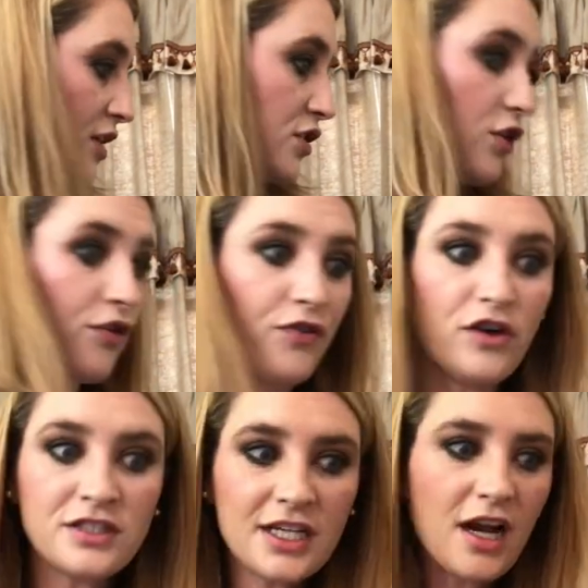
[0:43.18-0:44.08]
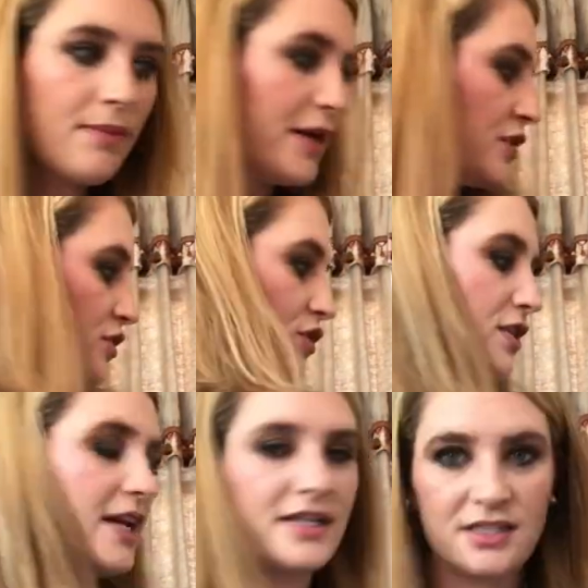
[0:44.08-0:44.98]
So the first thing on my to-do
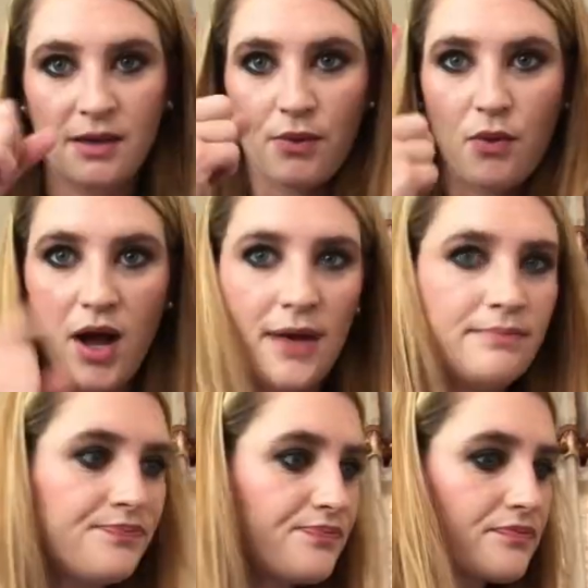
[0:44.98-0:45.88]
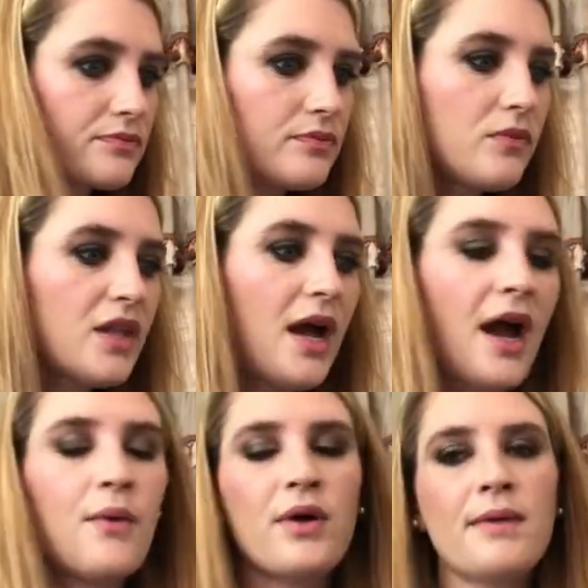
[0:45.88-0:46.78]
list, number 1,
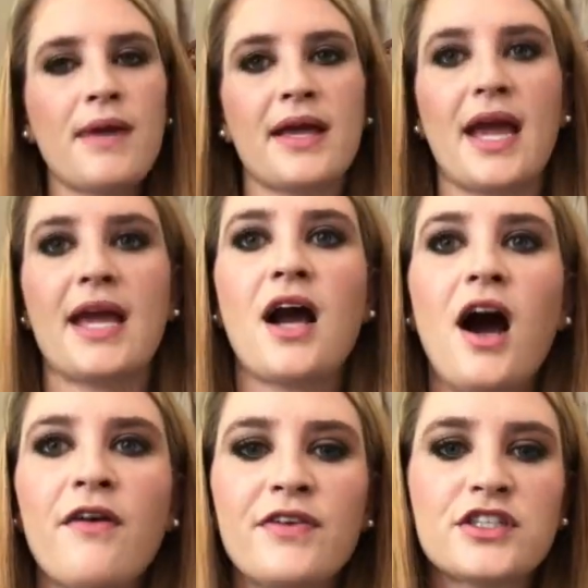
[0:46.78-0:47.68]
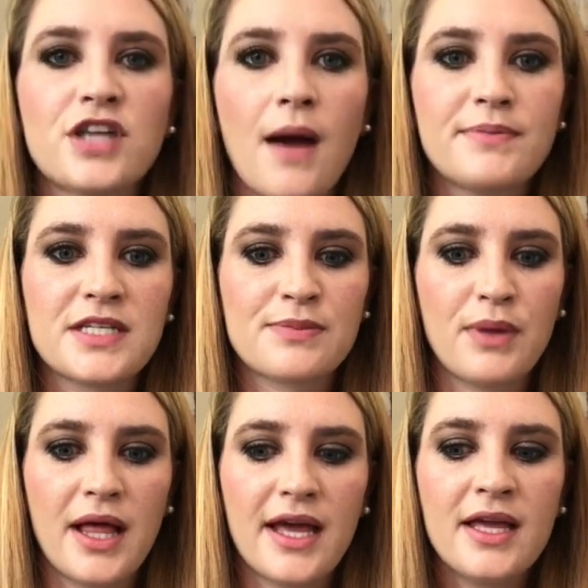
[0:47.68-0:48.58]
I want to make a coffee shop
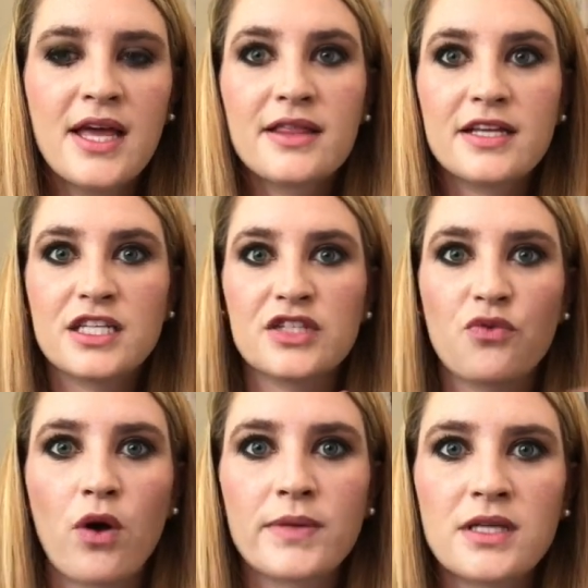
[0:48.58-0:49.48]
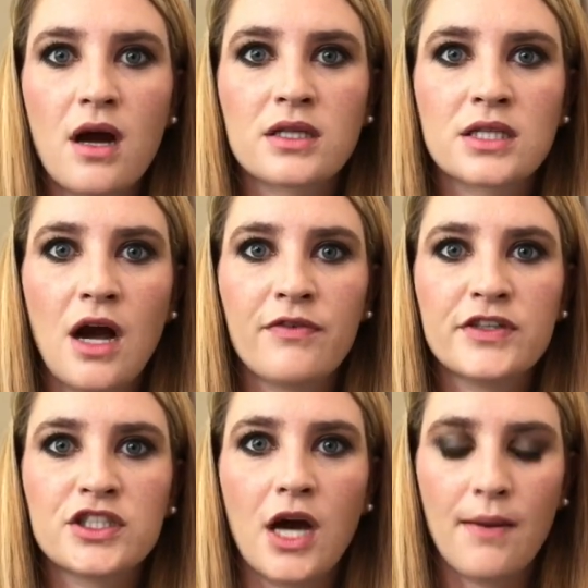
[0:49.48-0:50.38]
display that says Wormatog's
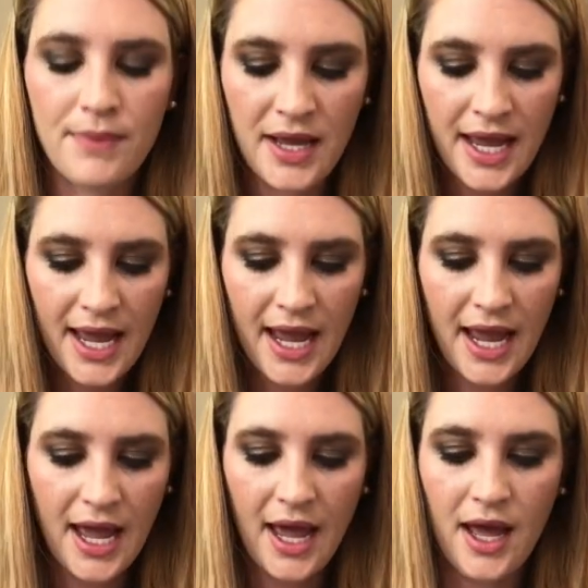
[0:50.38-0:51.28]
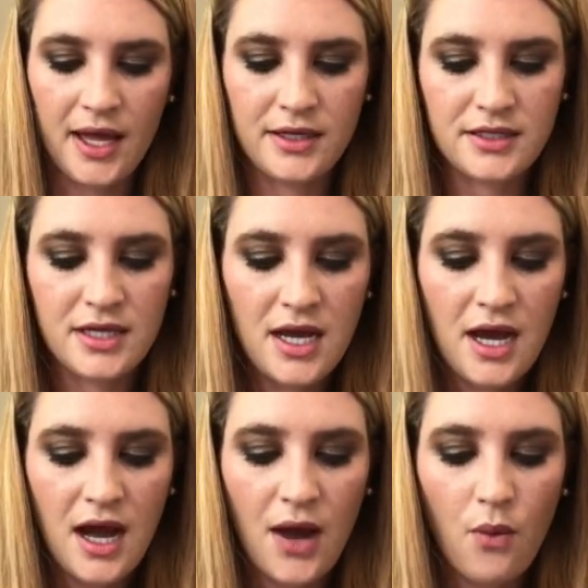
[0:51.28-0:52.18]
Coffee Shop. And
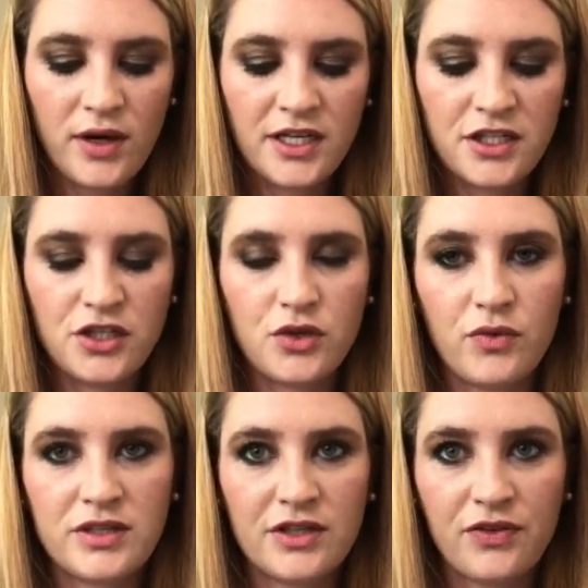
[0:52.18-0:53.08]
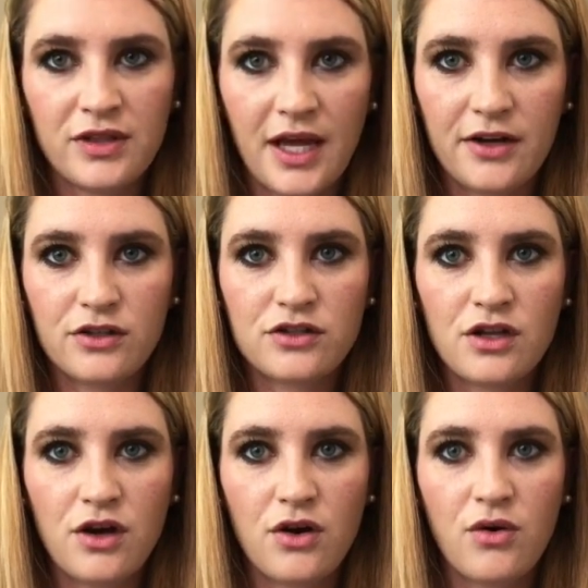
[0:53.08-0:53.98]
I wanted to do it with different letters.
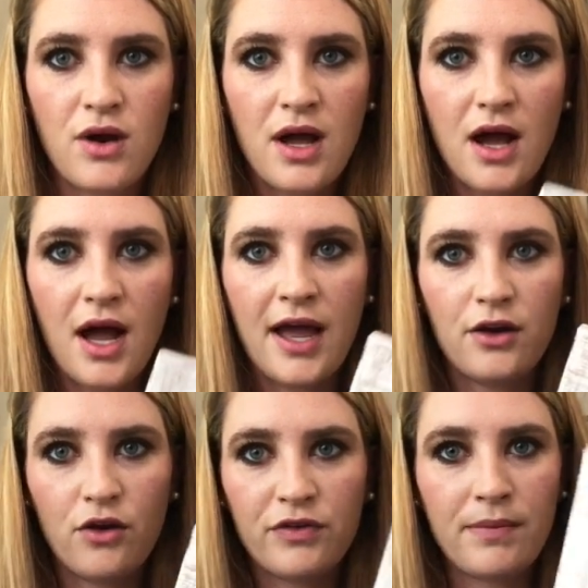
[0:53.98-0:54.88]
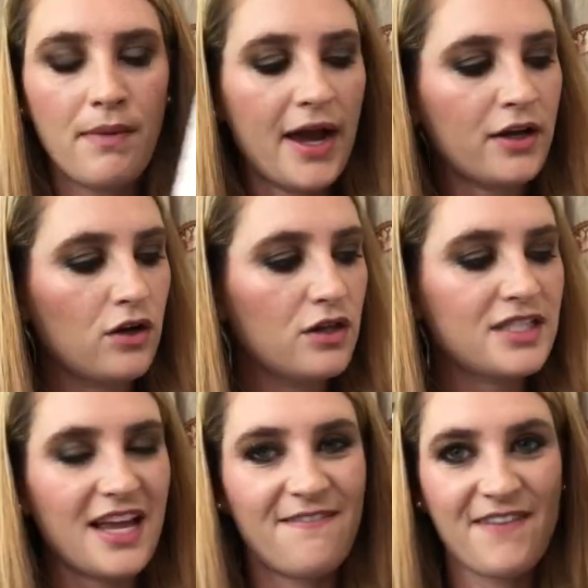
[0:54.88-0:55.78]
So I headed over to
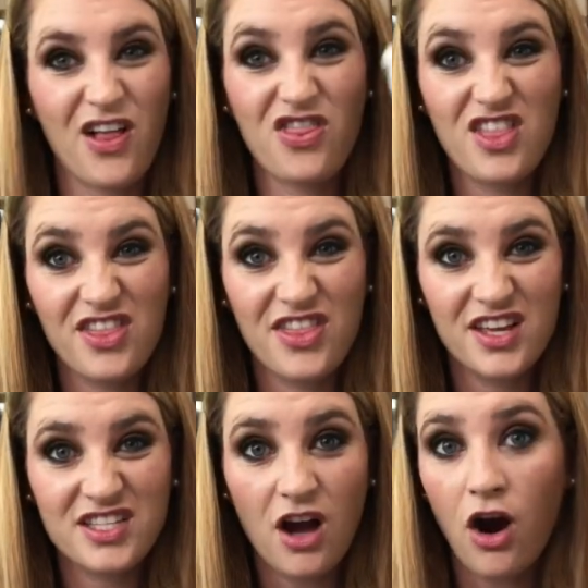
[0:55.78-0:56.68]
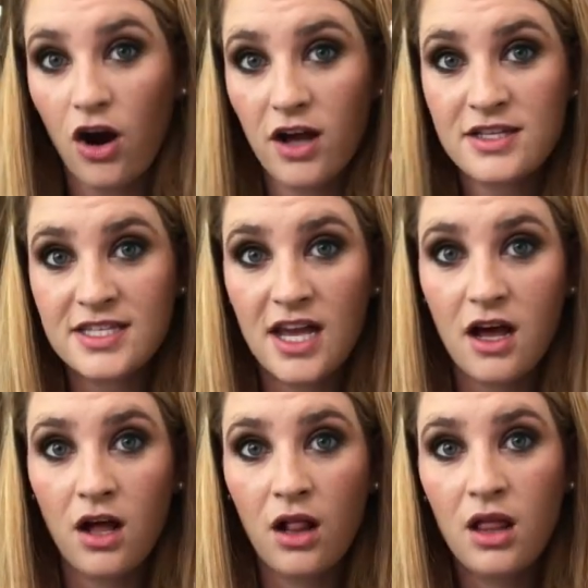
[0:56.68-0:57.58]
Michael's and found this R on
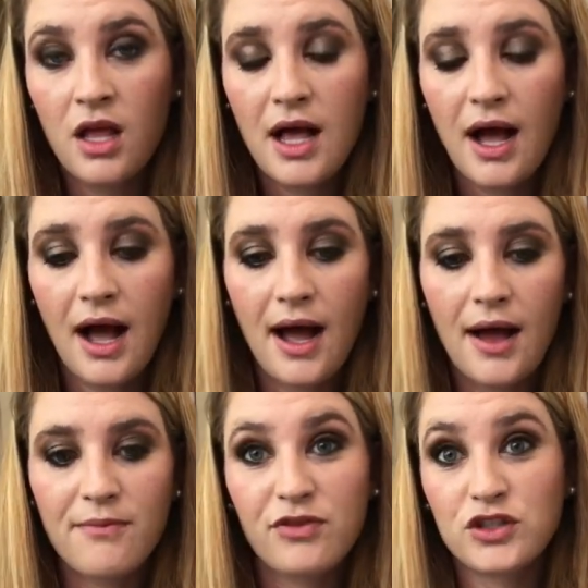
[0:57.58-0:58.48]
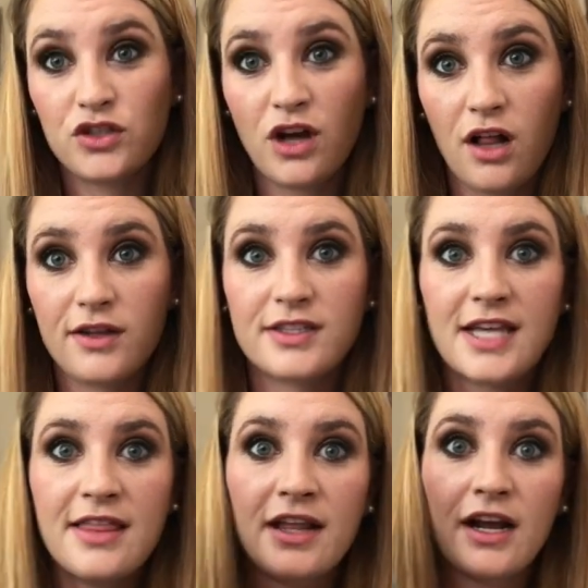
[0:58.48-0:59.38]
sale for $2,
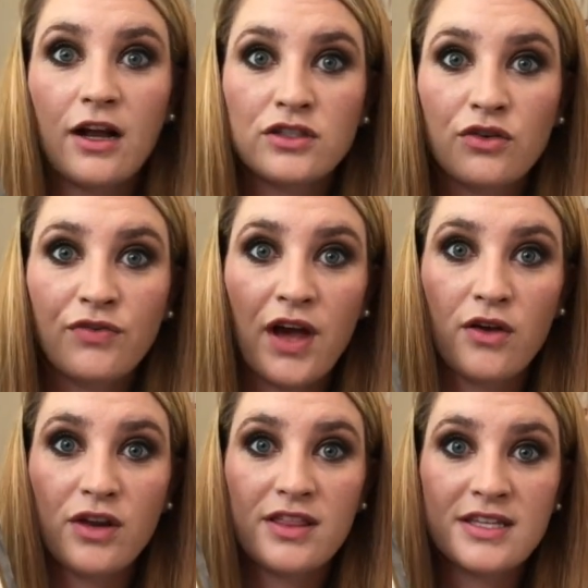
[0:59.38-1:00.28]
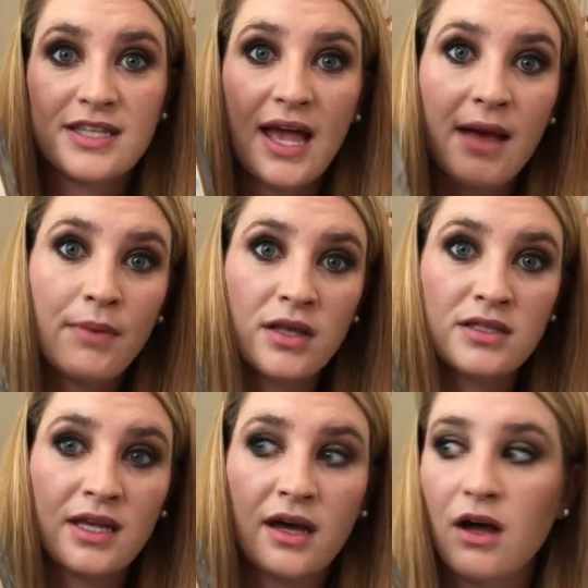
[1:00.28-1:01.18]
and then I also found this M on
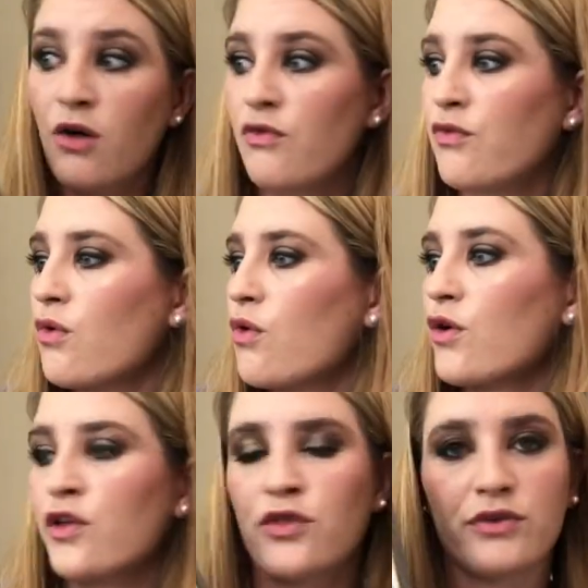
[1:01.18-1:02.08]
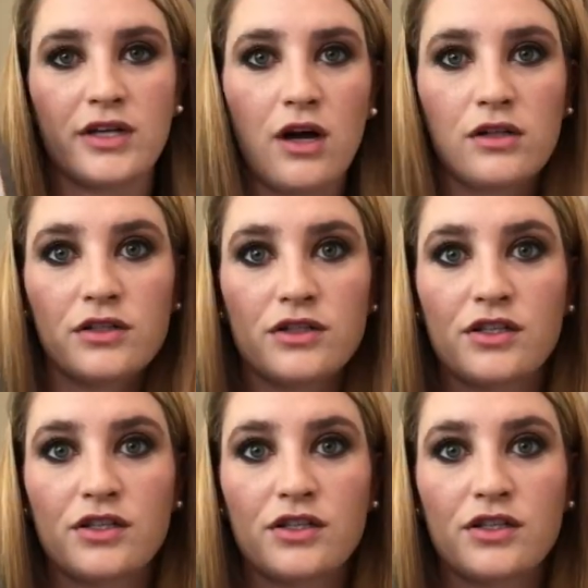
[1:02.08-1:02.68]
sale for $3.